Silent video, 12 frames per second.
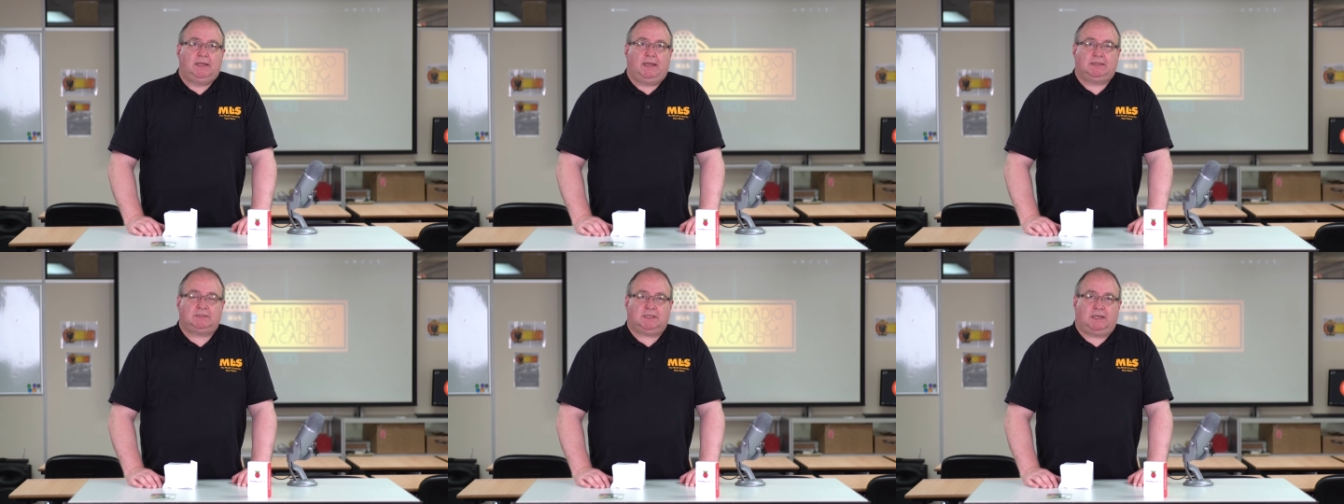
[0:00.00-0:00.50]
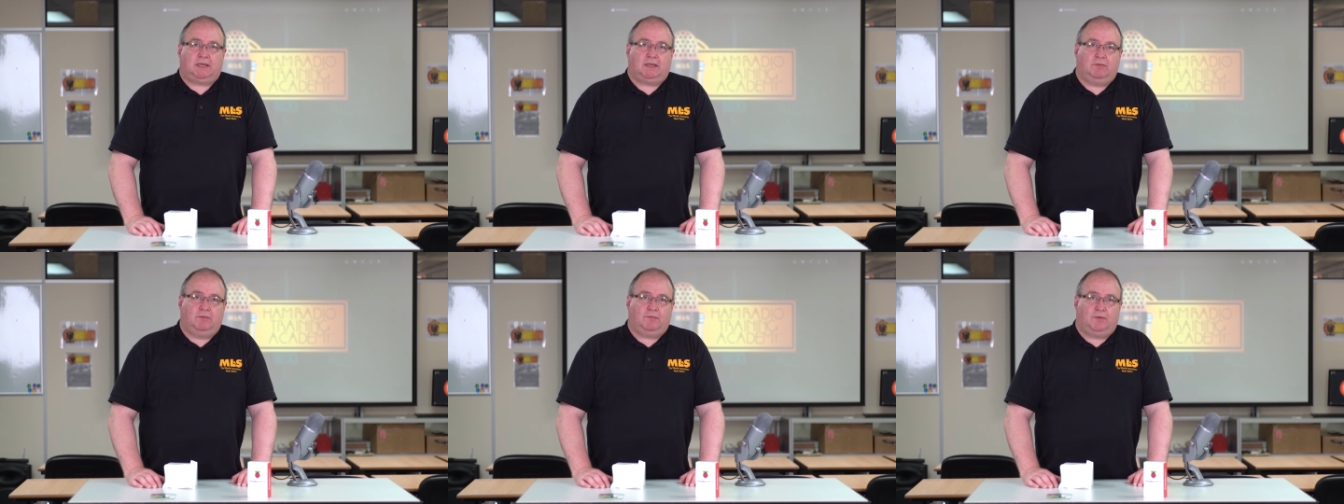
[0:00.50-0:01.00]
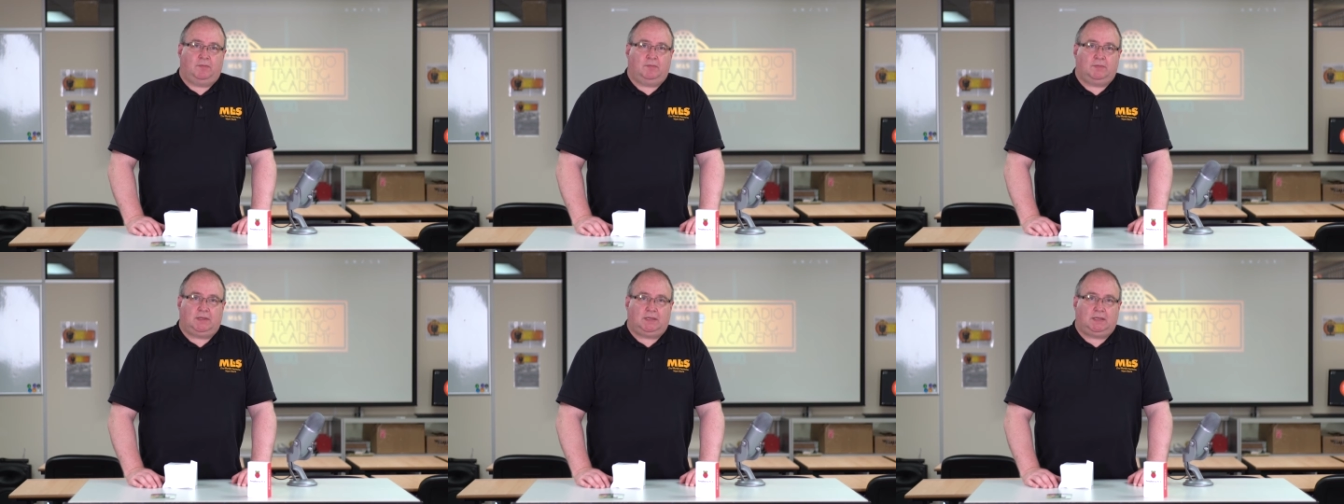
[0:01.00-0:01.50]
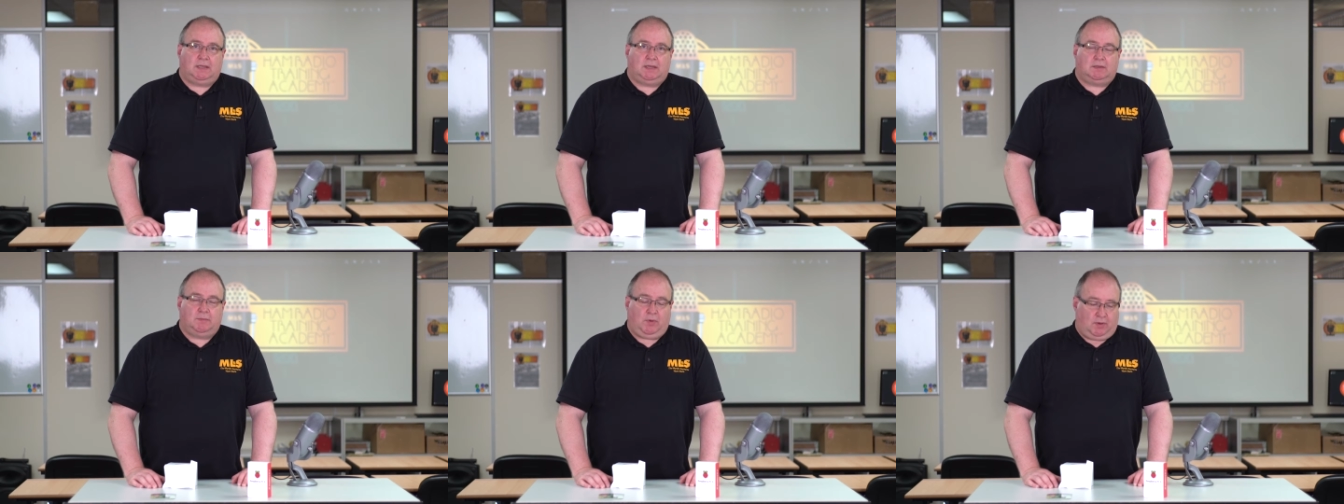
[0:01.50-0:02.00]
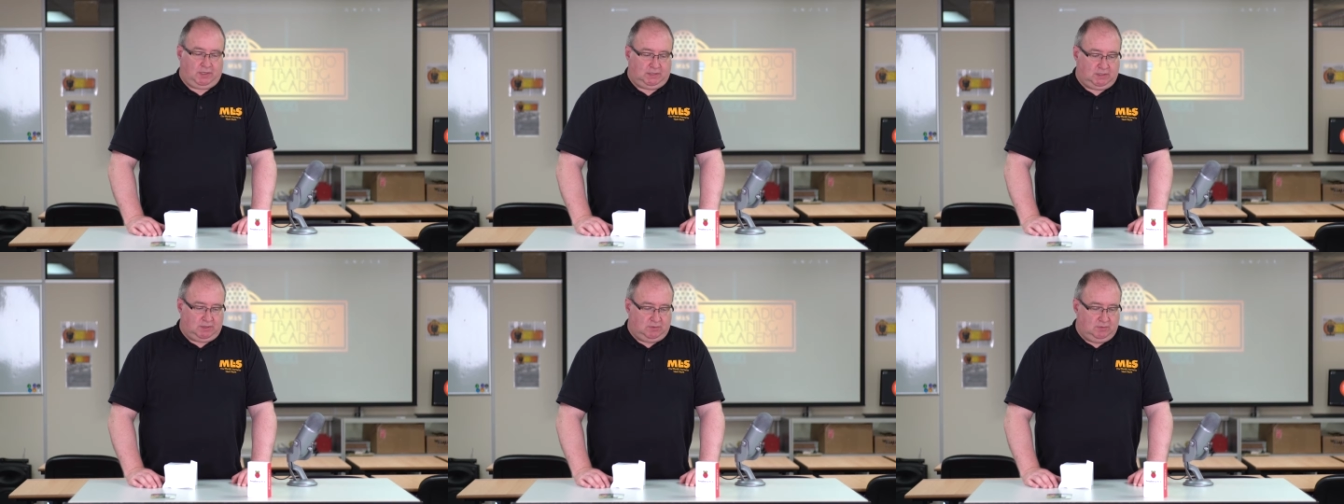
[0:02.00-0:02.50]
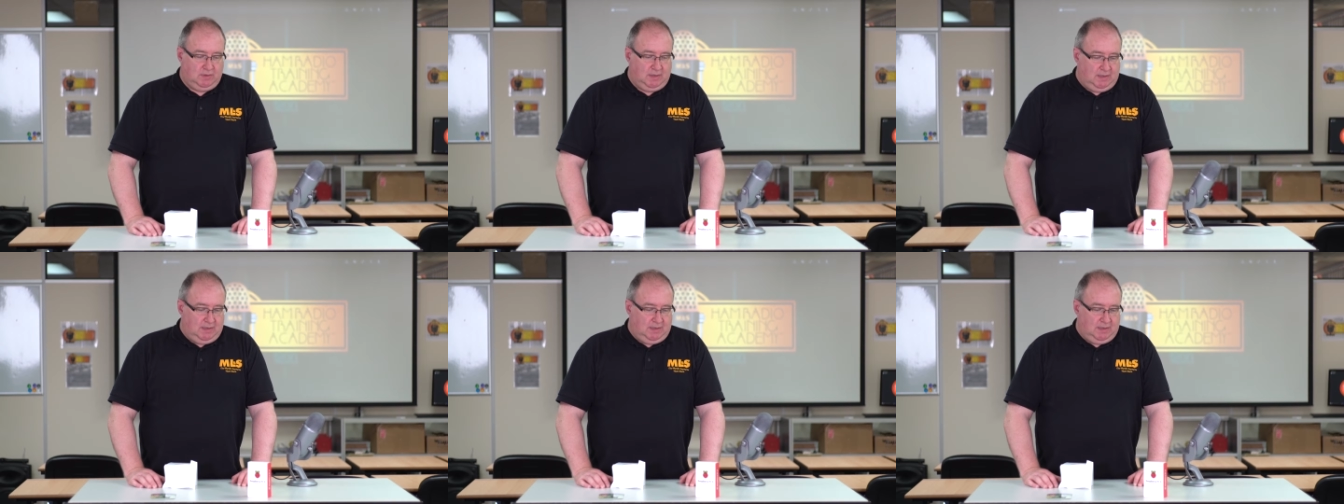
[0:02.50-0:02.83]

it's taken over from the, uh, the Pi 2